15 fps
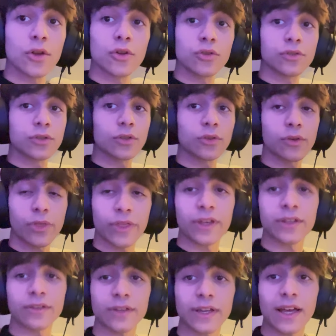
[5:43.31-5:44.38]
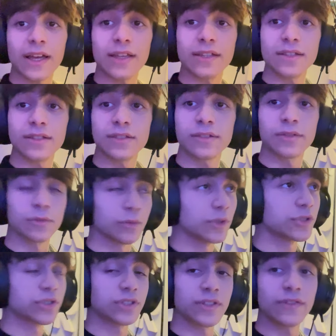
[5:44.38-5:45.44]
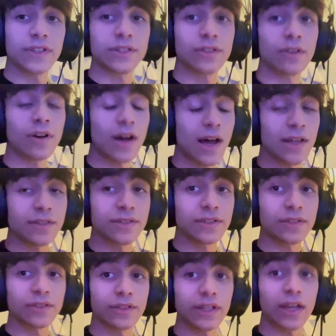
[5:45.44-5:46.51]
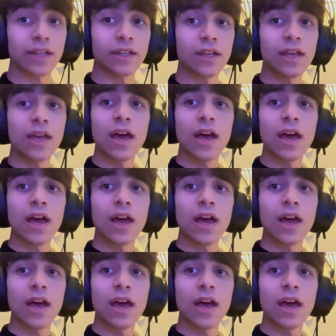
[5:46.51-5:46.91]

So thank you guys for watching the video until the end.